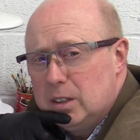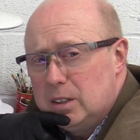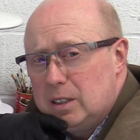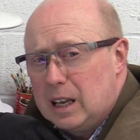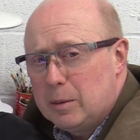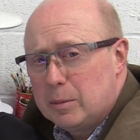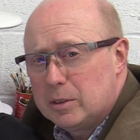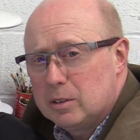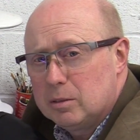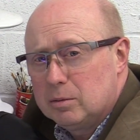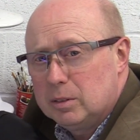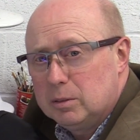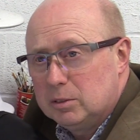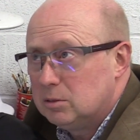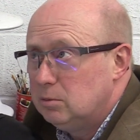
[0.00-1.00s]
the depths
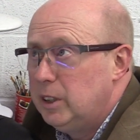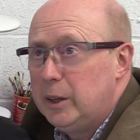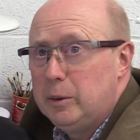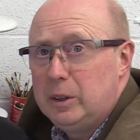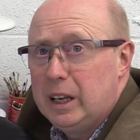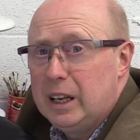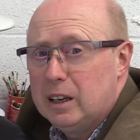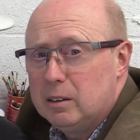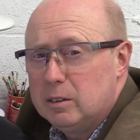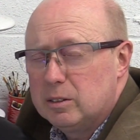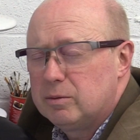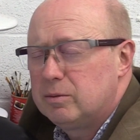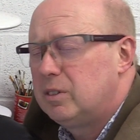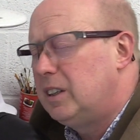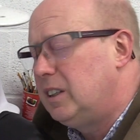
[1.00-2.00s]
of, it was New Year, it was
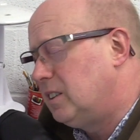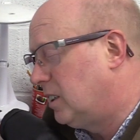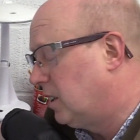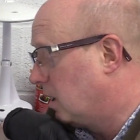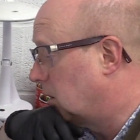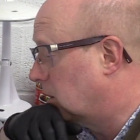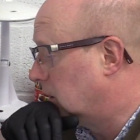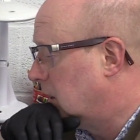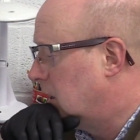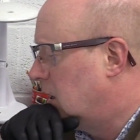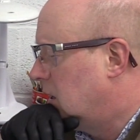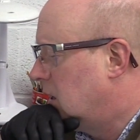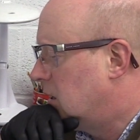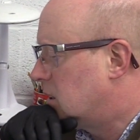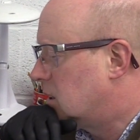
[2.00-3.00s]
freezing cold.
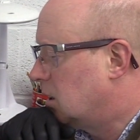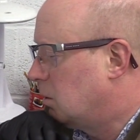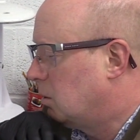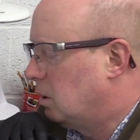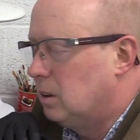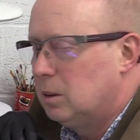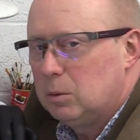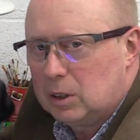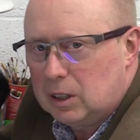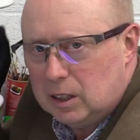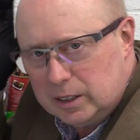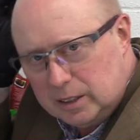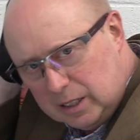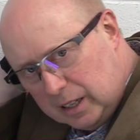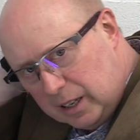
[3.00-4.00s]
So what
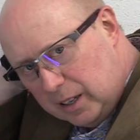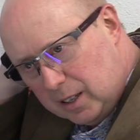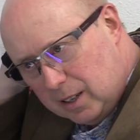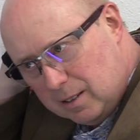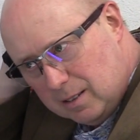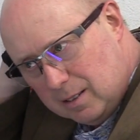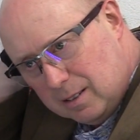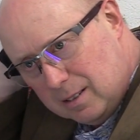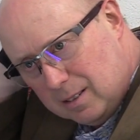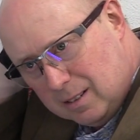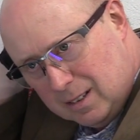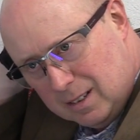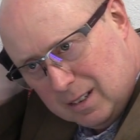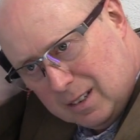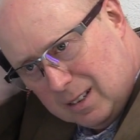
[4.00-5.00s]
I did
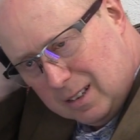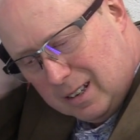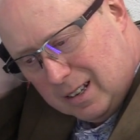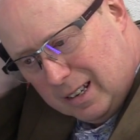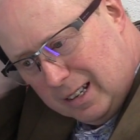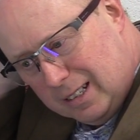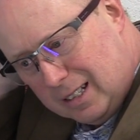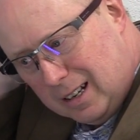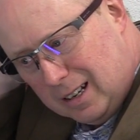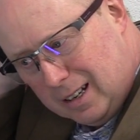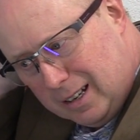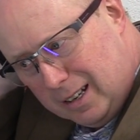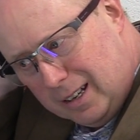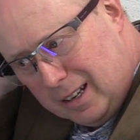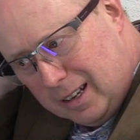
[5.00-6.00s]
is
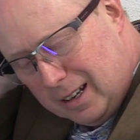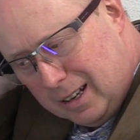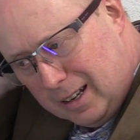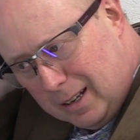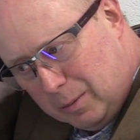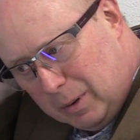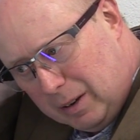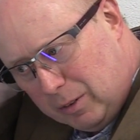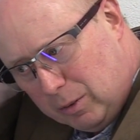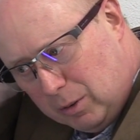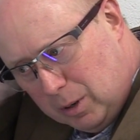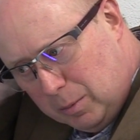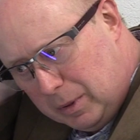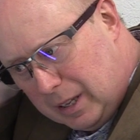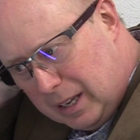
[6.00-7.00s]
we have a
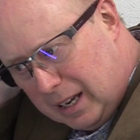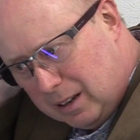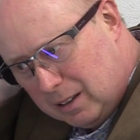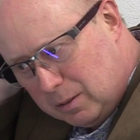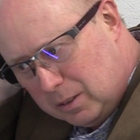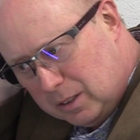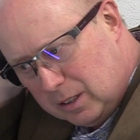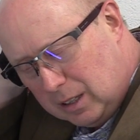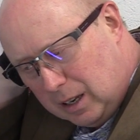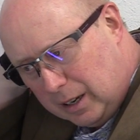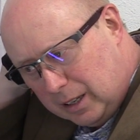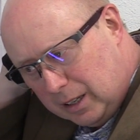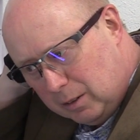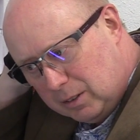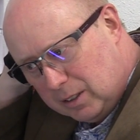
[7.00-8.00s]
room in the house which is
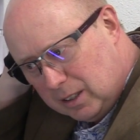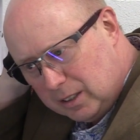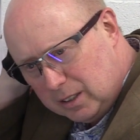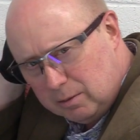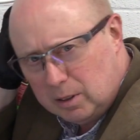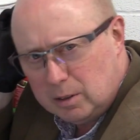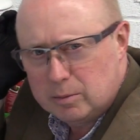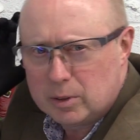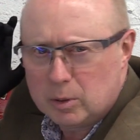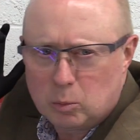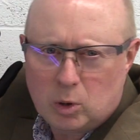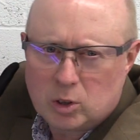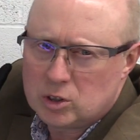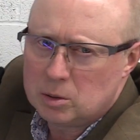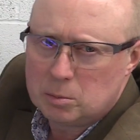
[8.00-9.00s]
like a utility room for the
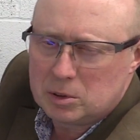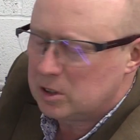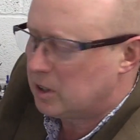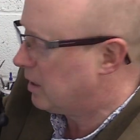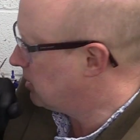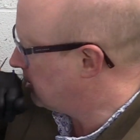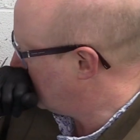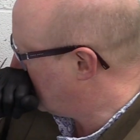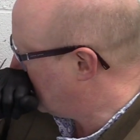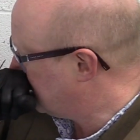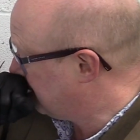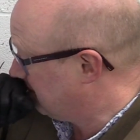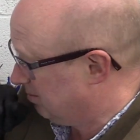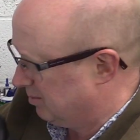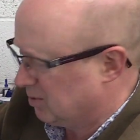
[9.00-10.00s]
washing machines and
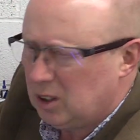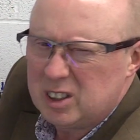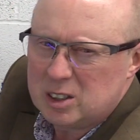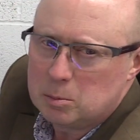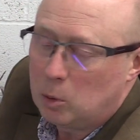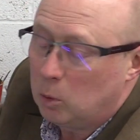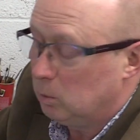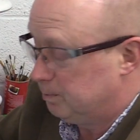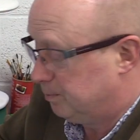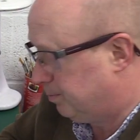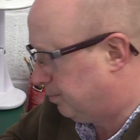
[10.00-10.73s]
things. It's only small.